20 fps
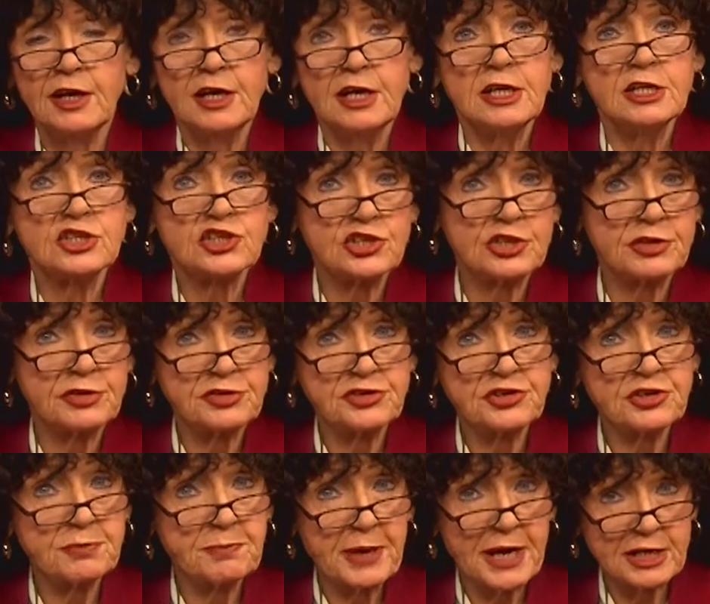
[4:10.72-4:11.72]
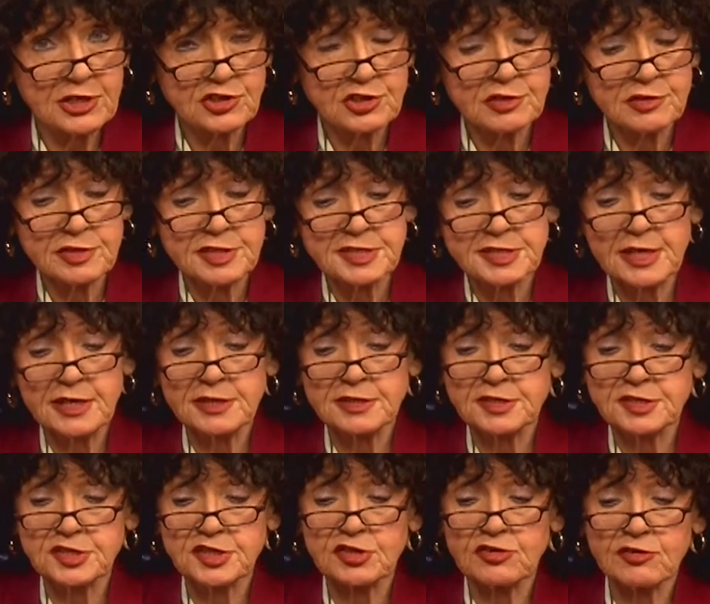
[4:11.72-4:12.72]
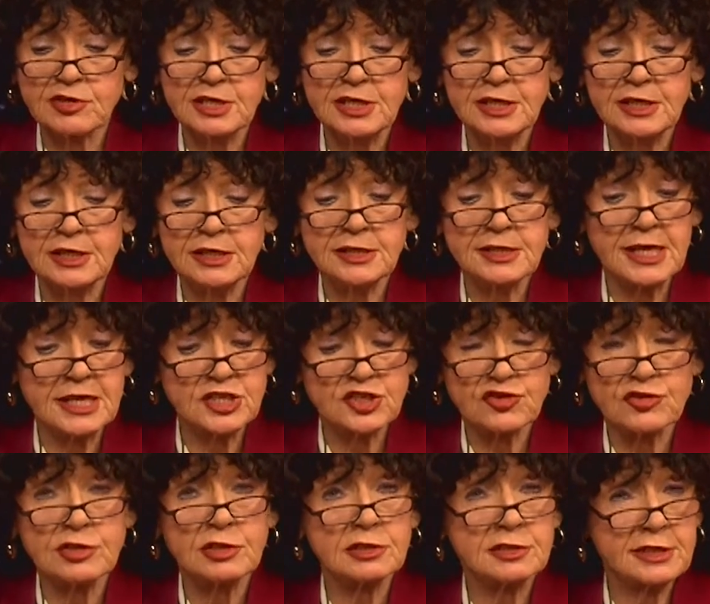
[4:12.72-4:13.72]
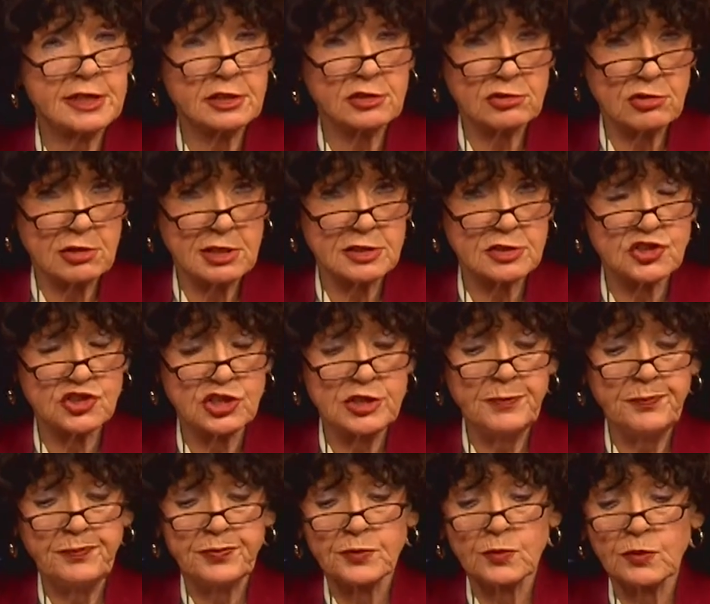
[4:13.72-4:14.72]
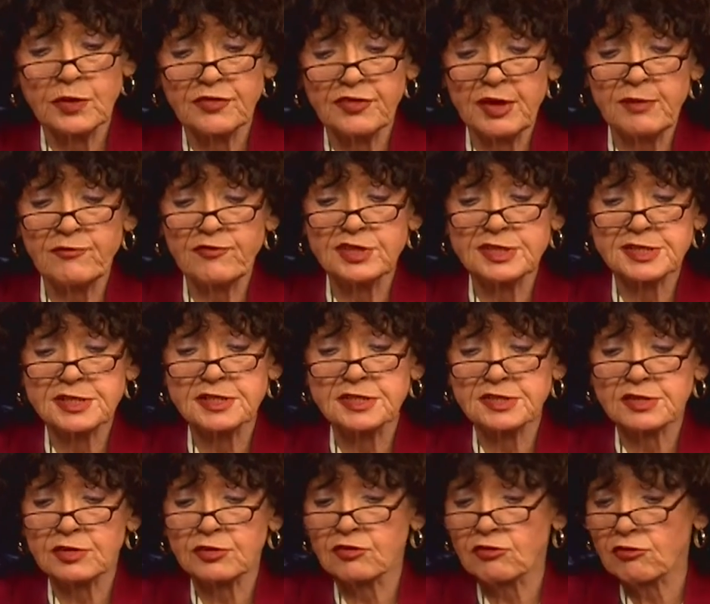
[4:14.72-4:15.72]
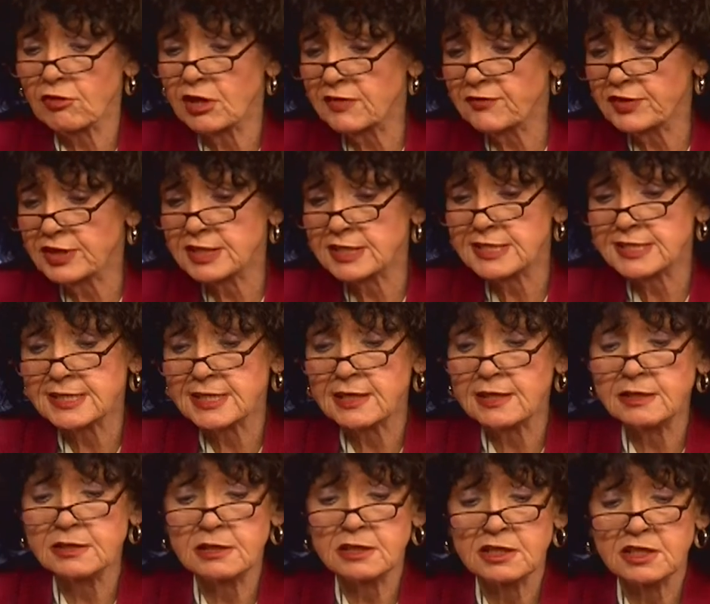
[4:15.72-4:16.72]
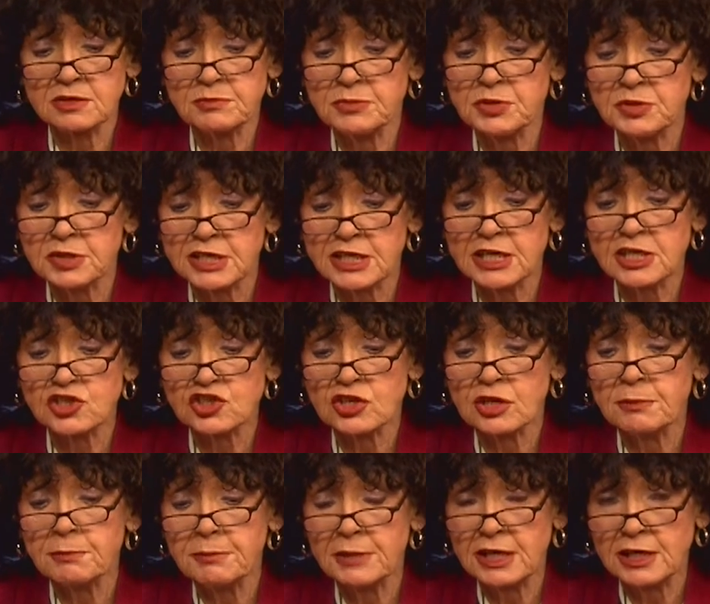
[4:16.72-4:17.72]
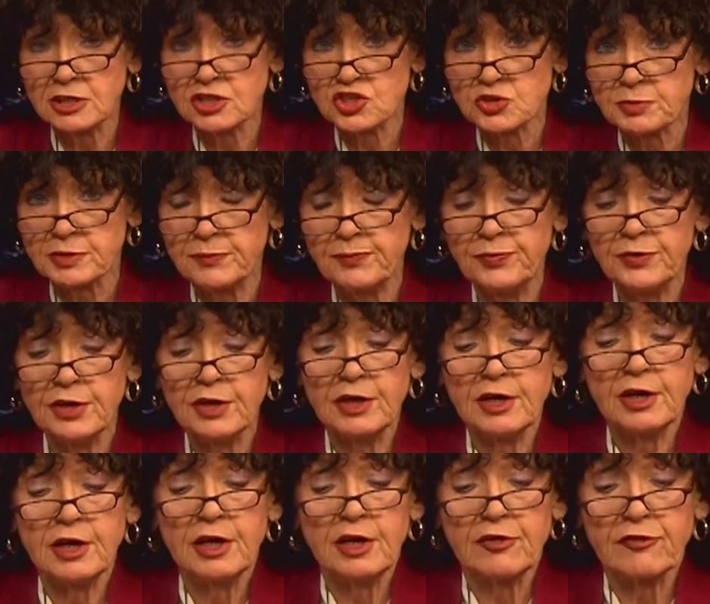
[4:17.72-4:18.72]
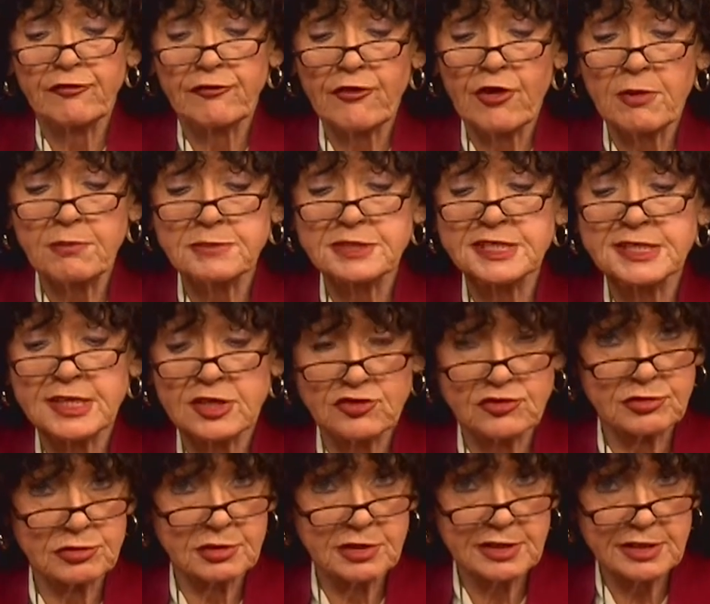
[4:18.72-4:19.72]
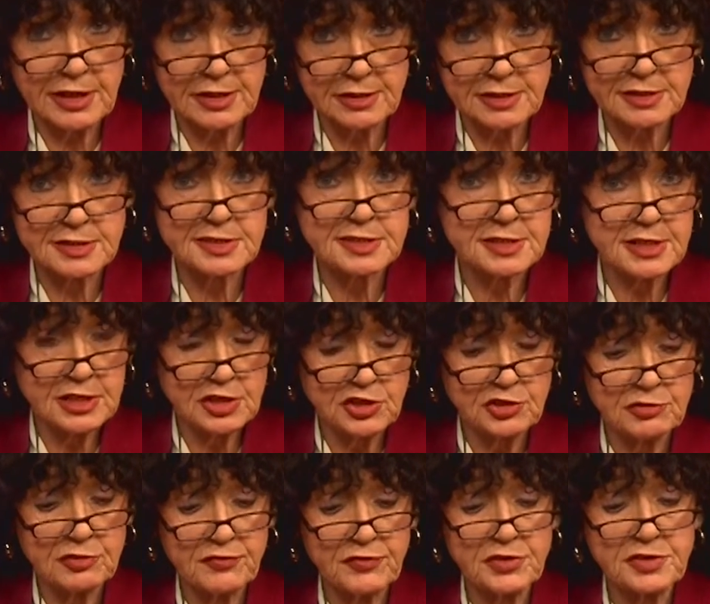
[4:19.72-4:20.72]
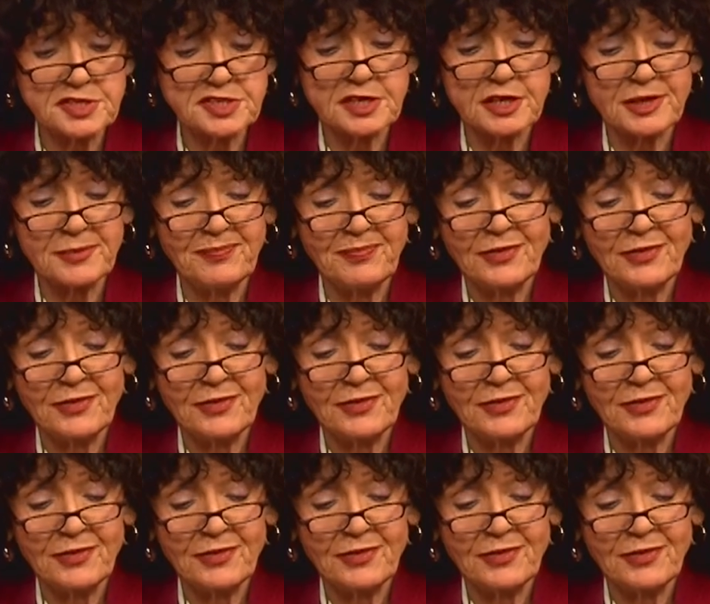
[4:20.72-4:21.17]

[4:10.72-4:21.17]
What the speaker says: She earned her Bachelor of Science degree in Industrial Technology with emphasis on graphic design, communication, and management from Central Connecticut State University.